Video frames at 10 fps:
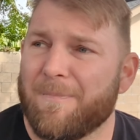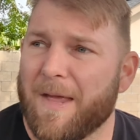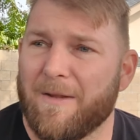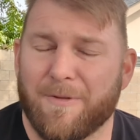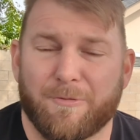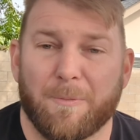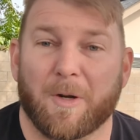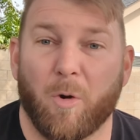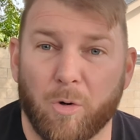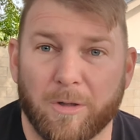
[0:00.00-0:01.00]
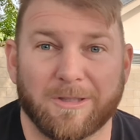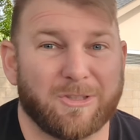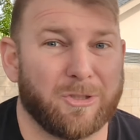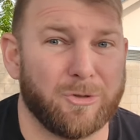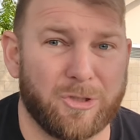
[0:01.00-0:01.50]
and if it's from a corner it's
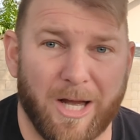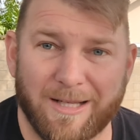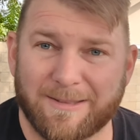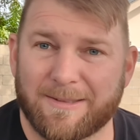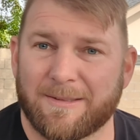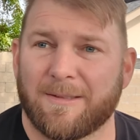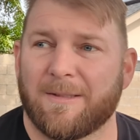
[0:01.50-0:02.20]
two shots